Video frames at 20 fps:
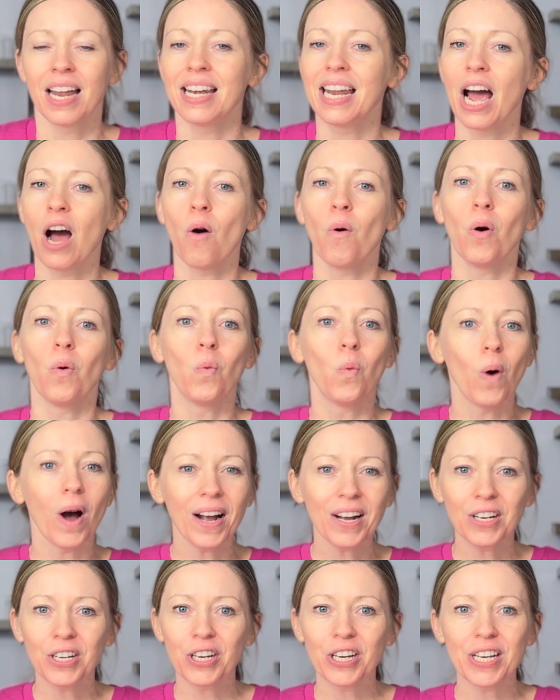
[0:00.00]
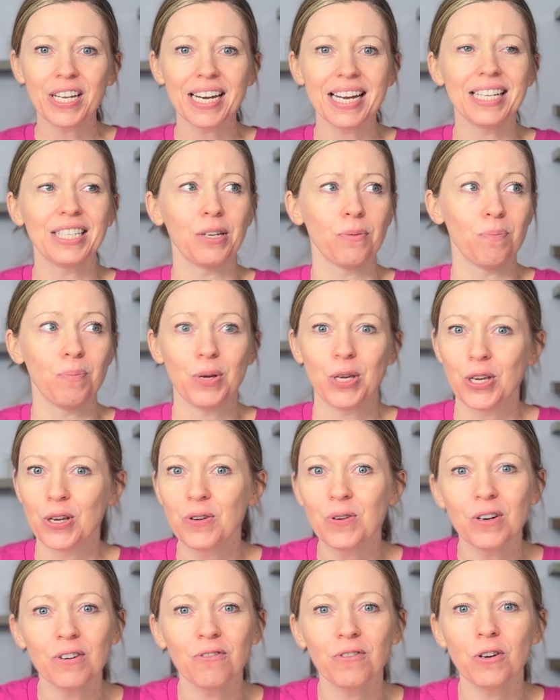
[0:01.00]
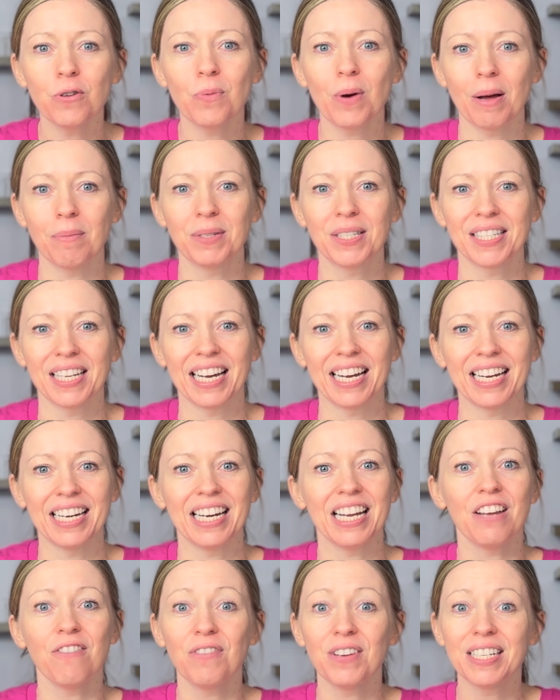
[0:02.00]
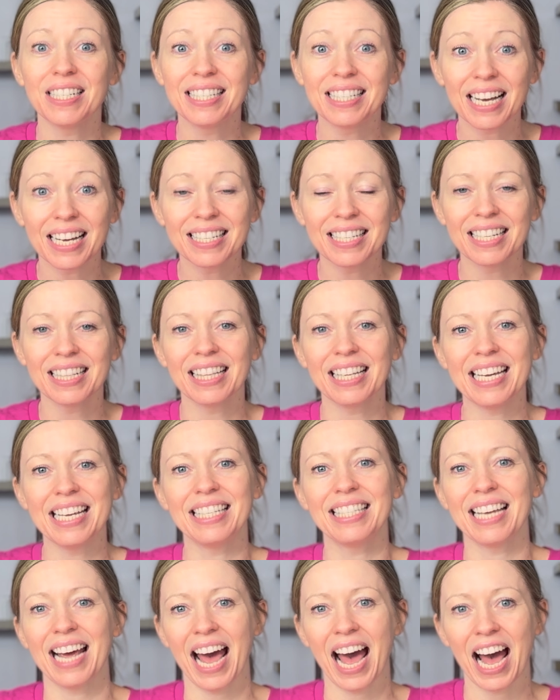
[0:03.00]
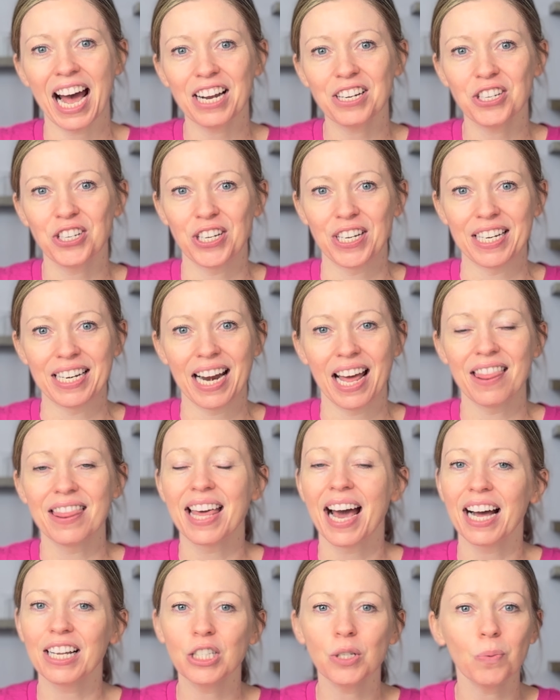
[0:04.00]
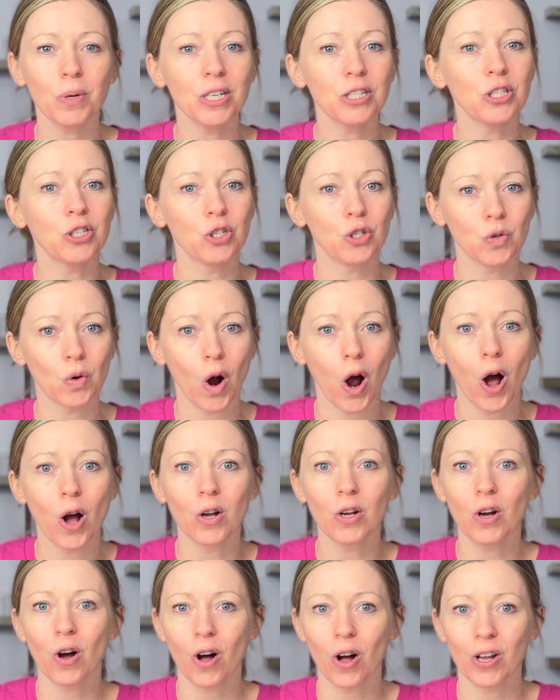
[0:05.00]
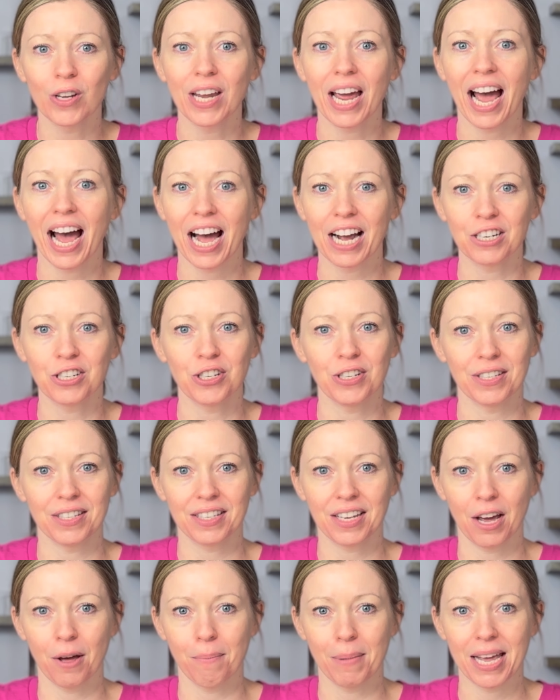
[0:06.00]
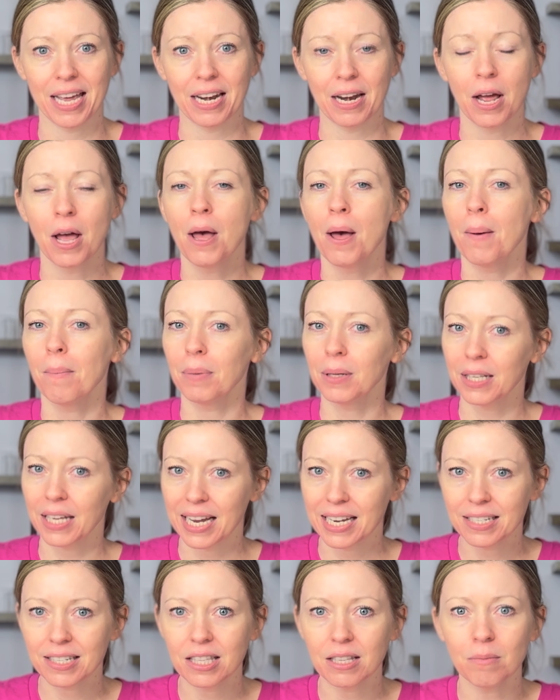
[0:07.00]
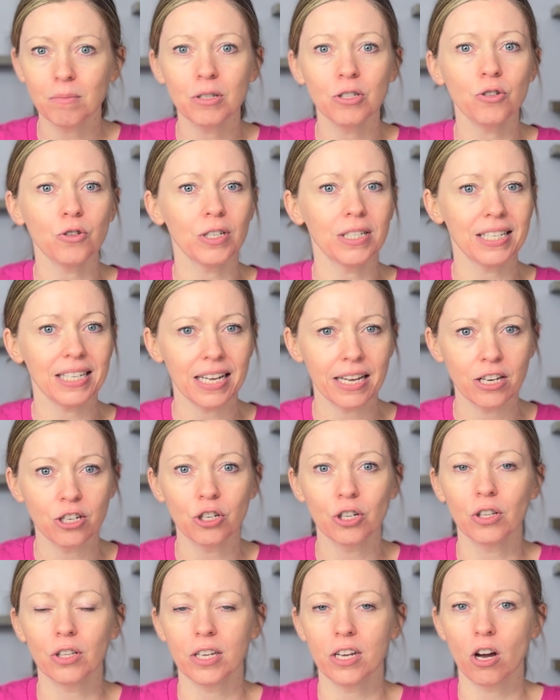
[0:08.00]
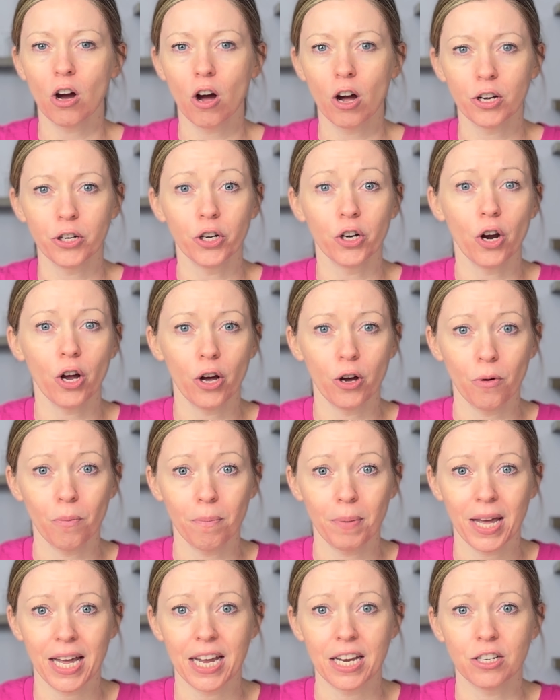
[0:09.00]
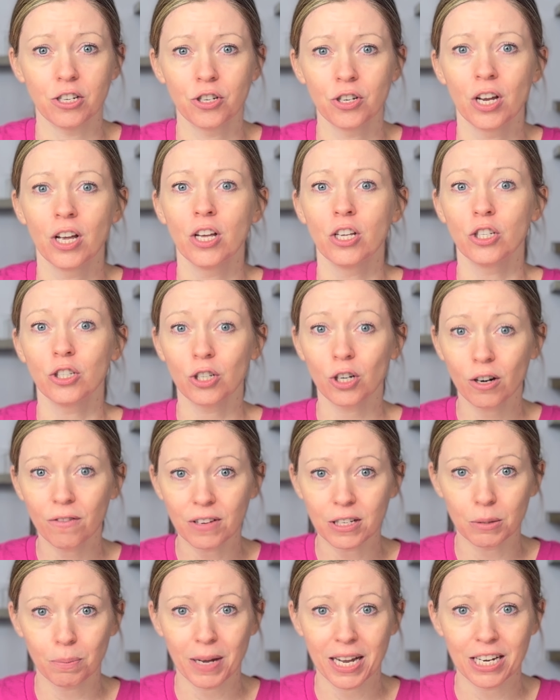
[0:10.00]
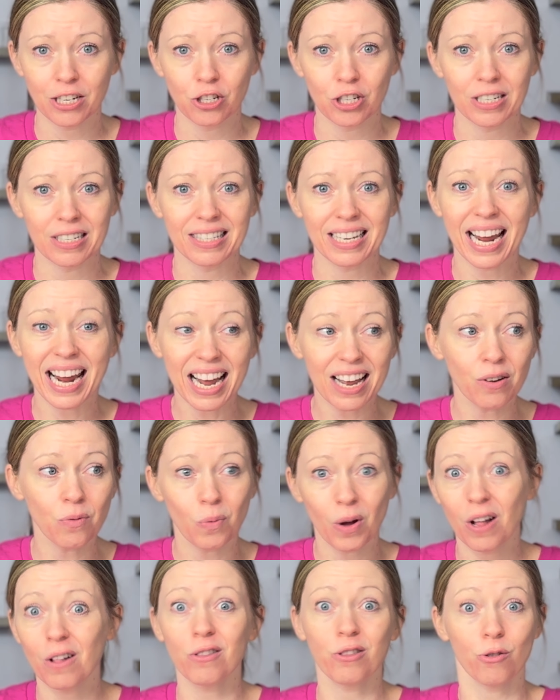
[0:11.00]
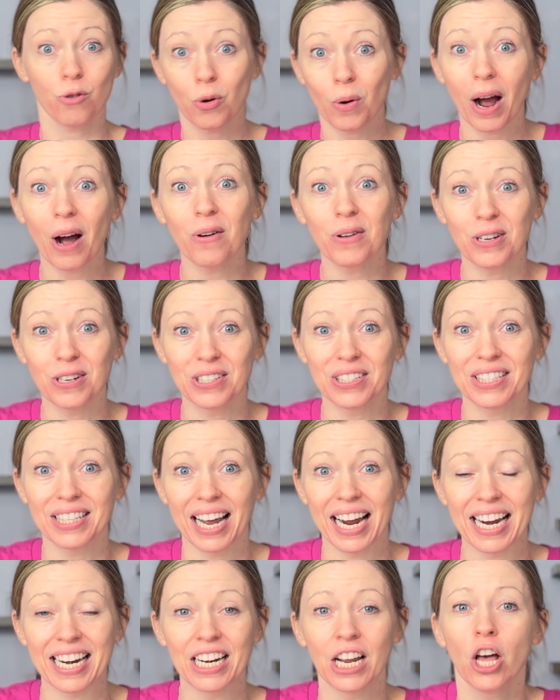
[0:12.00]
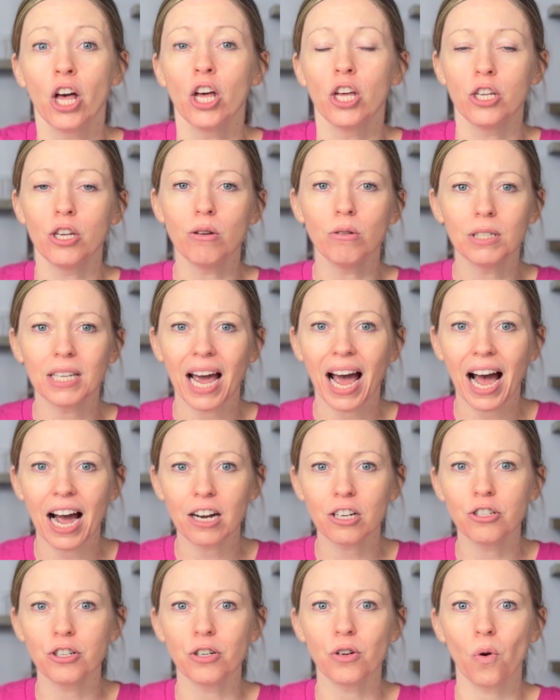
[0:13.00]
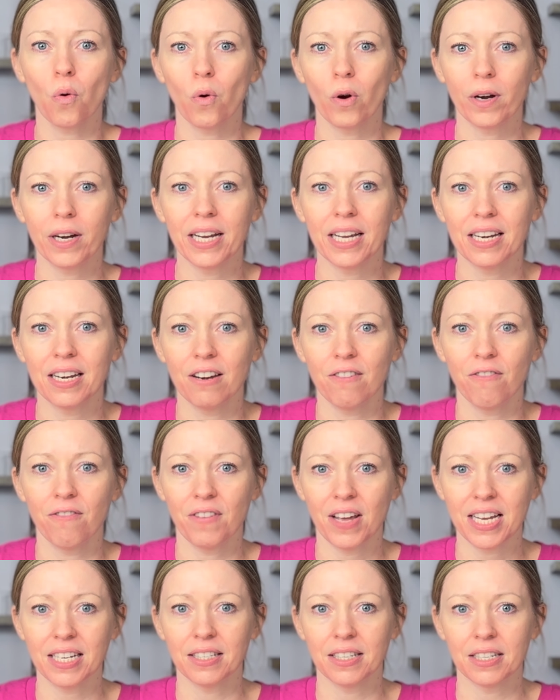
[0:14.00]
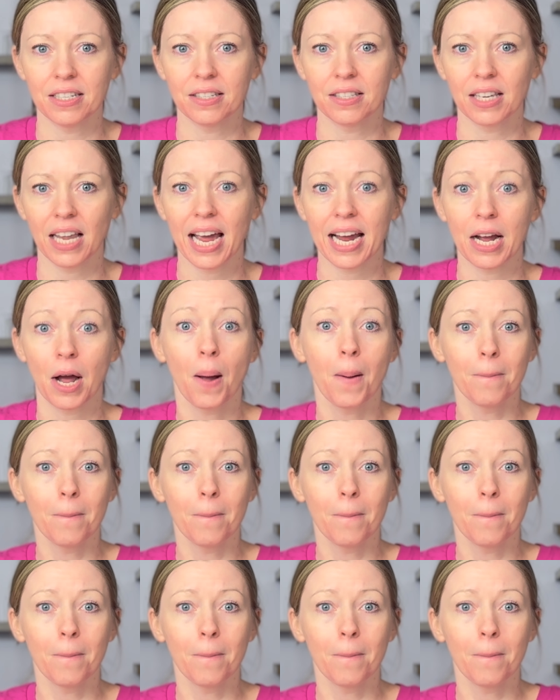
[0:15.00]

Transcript: Now, what good is a beautiful website if it doesn't lead to action? That's where strong call to actions come in. Place them strategically on your homepage, service pages, and well, throughout your site. Use action oriented phases like